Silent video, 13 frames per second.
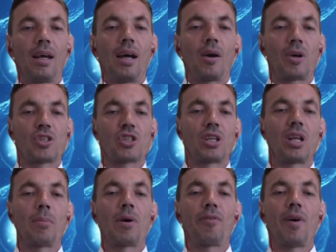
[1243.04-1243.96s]
Question
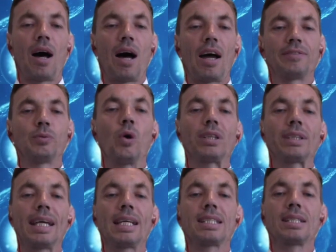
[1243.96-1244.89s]
number 5. What
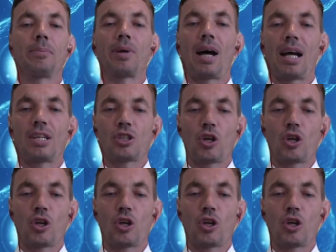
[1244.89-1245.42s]
is the price